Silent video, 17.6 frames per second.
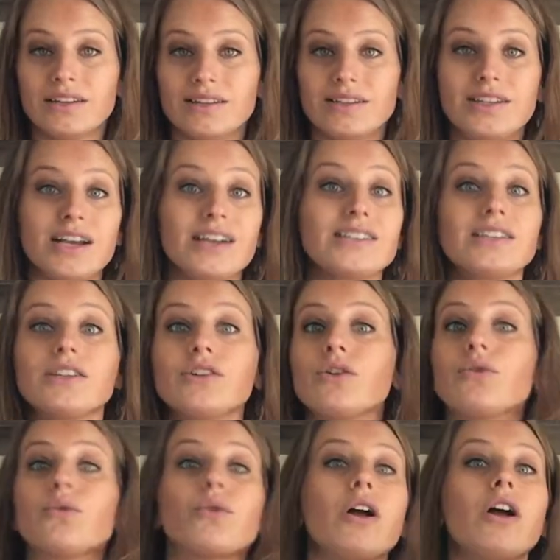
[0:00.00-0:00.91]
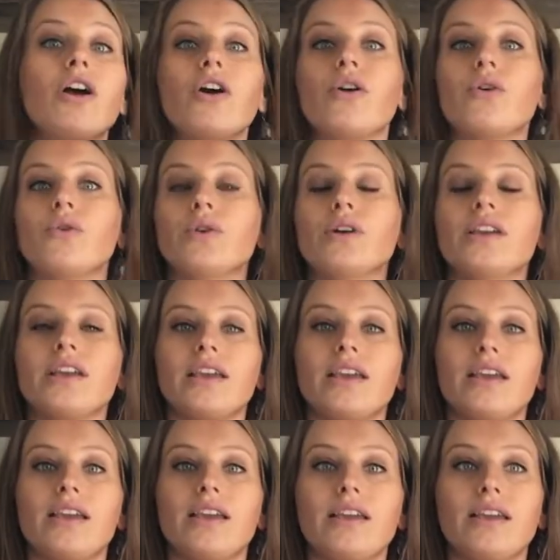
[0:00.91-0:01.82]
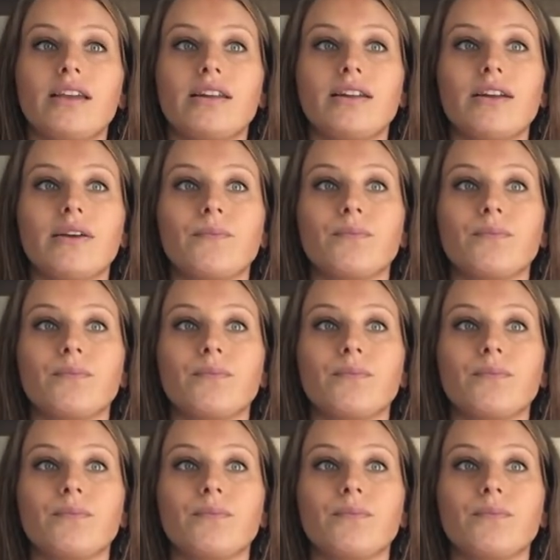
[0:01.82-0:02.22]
doesn't grow in